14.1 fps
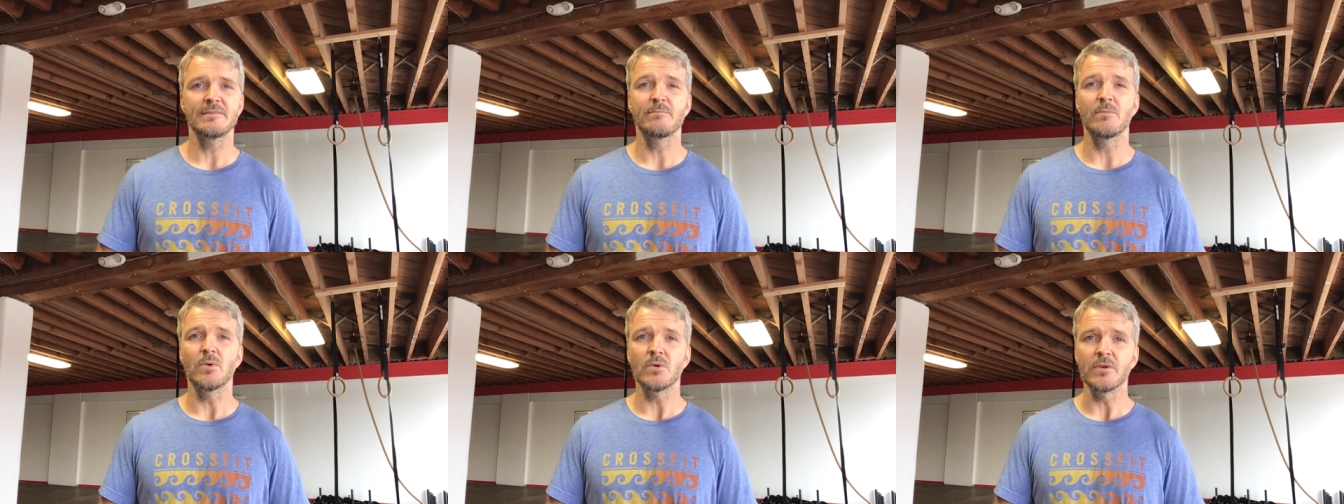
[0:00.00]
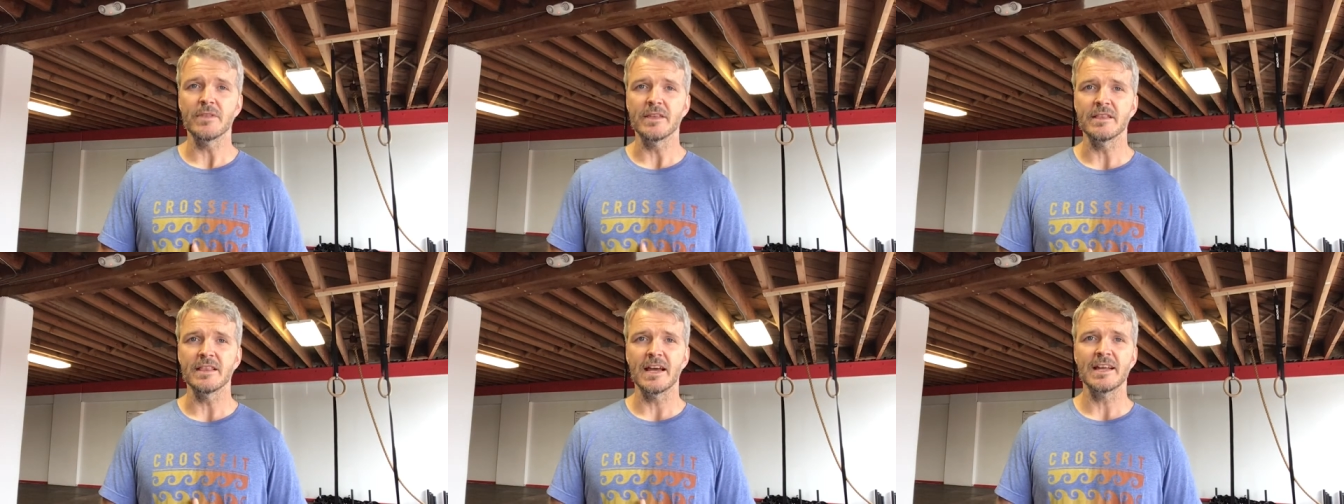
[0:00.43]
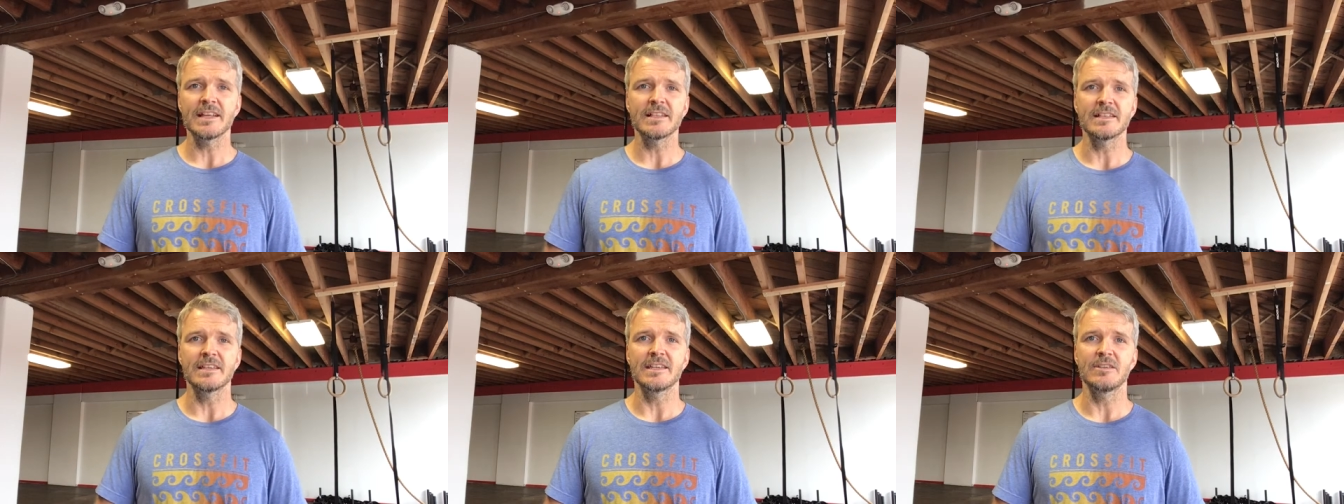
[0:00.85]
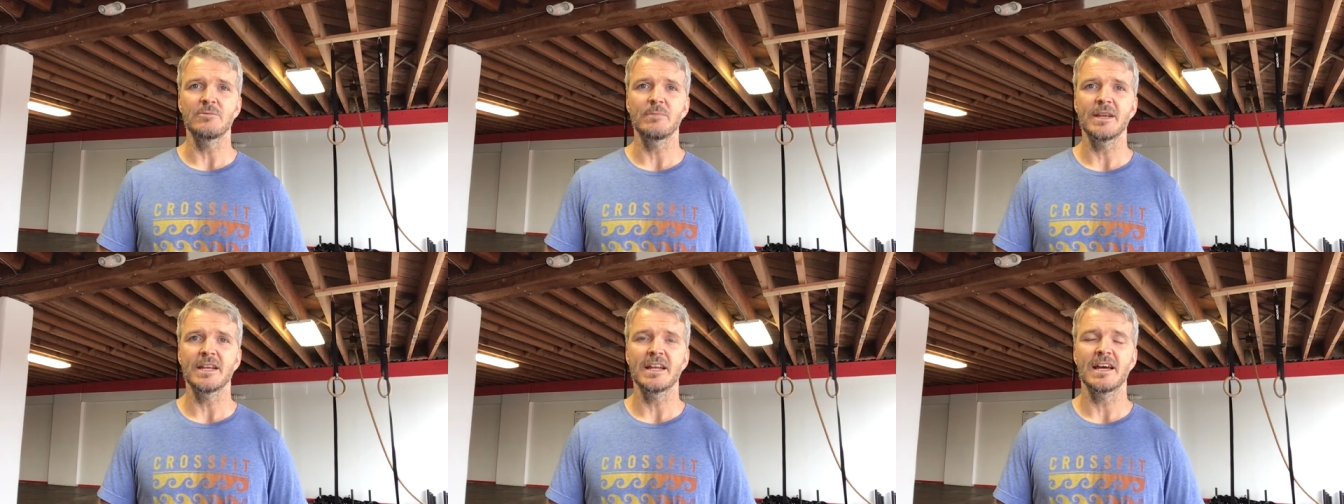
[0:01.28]
more than likely you
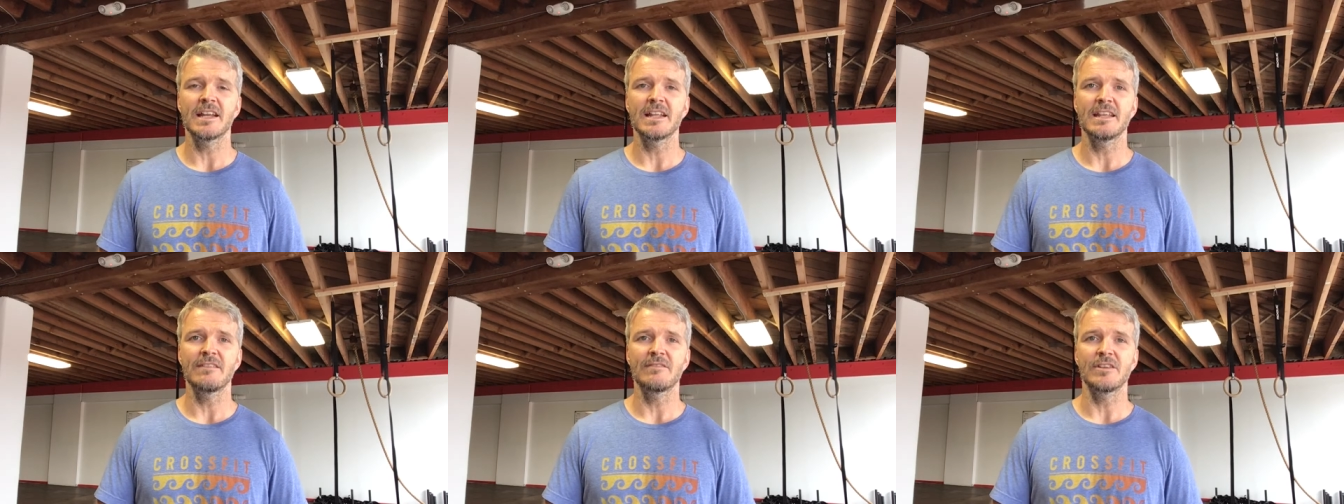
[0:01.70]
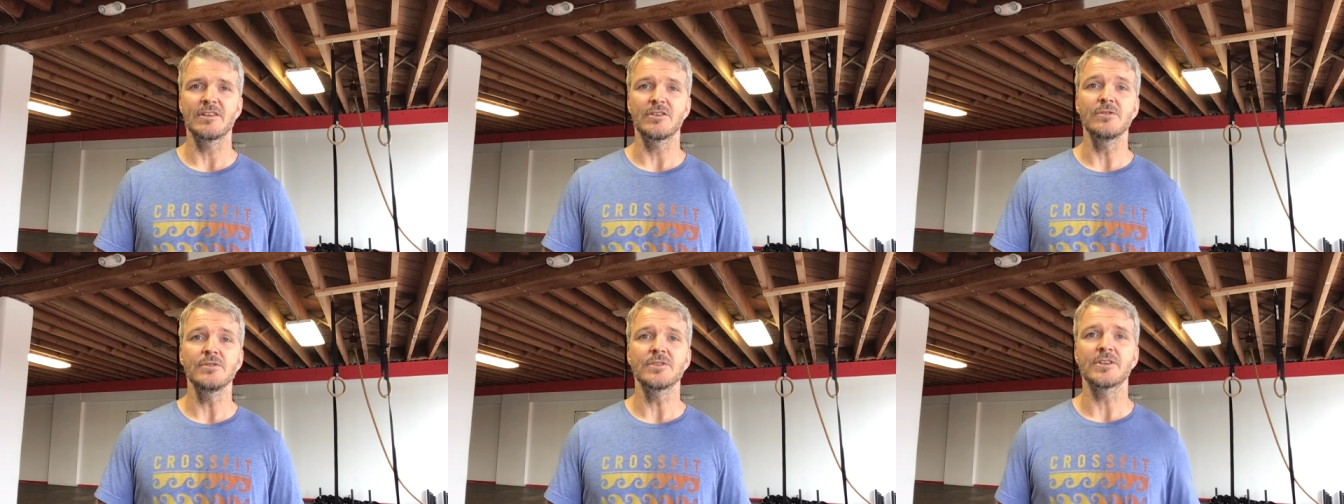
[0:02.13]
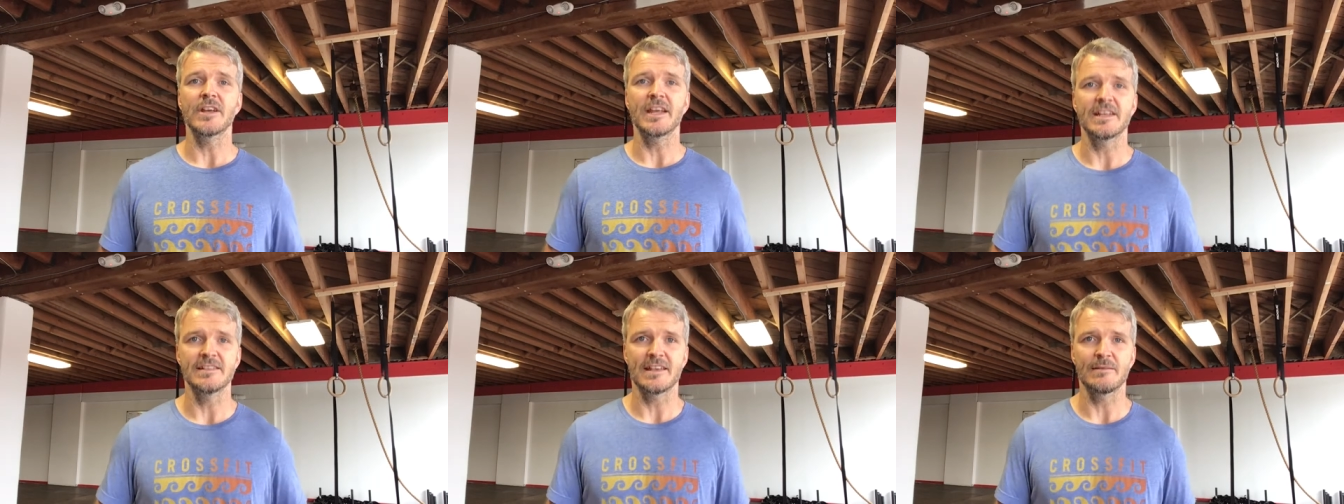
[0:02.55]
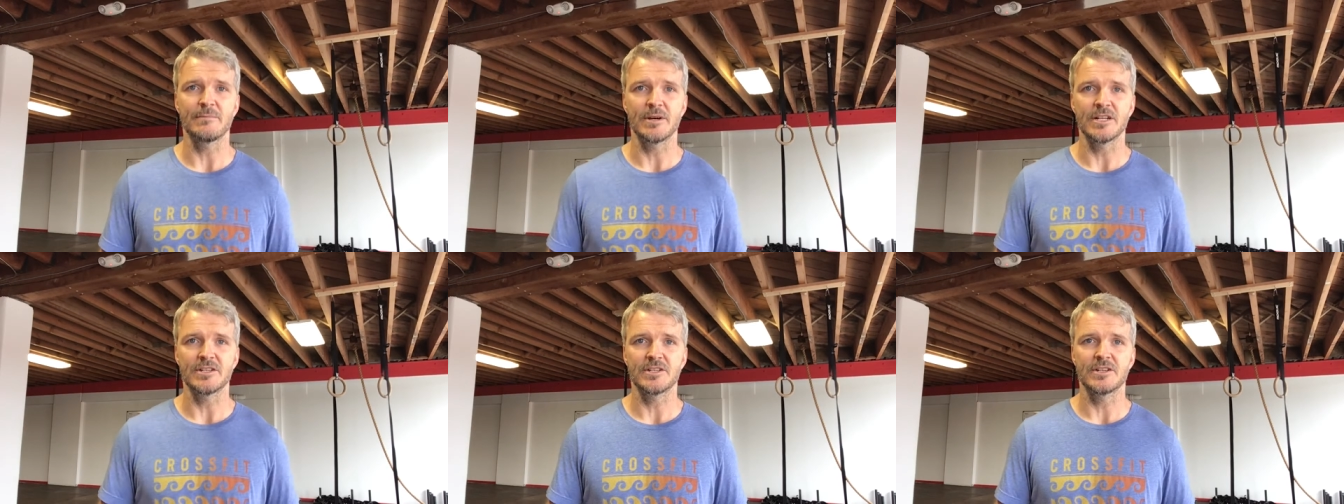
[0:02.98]
may not even use your hands that
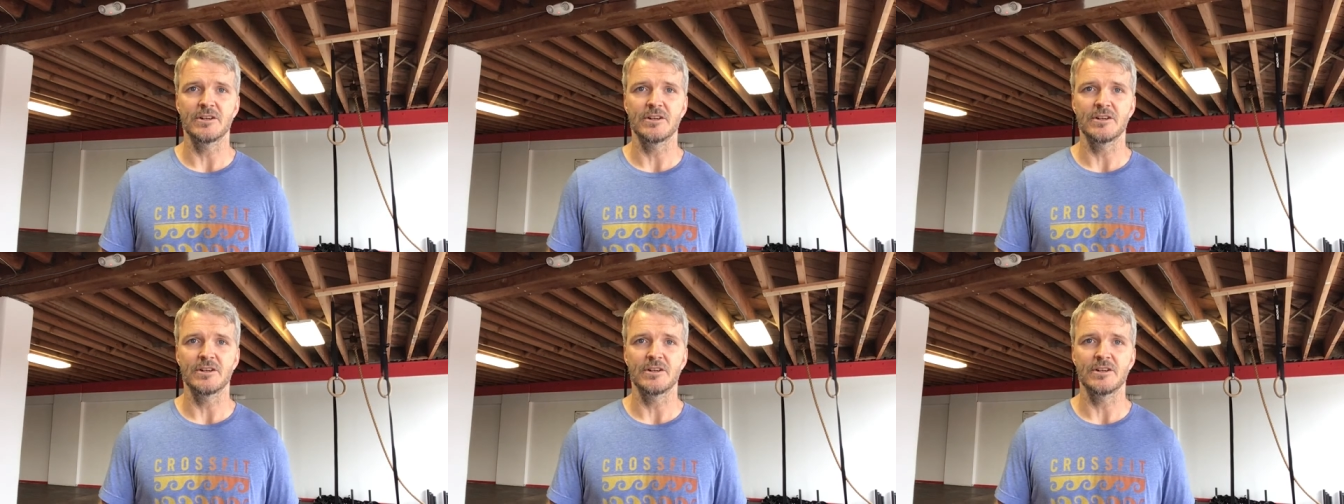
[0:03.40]
much,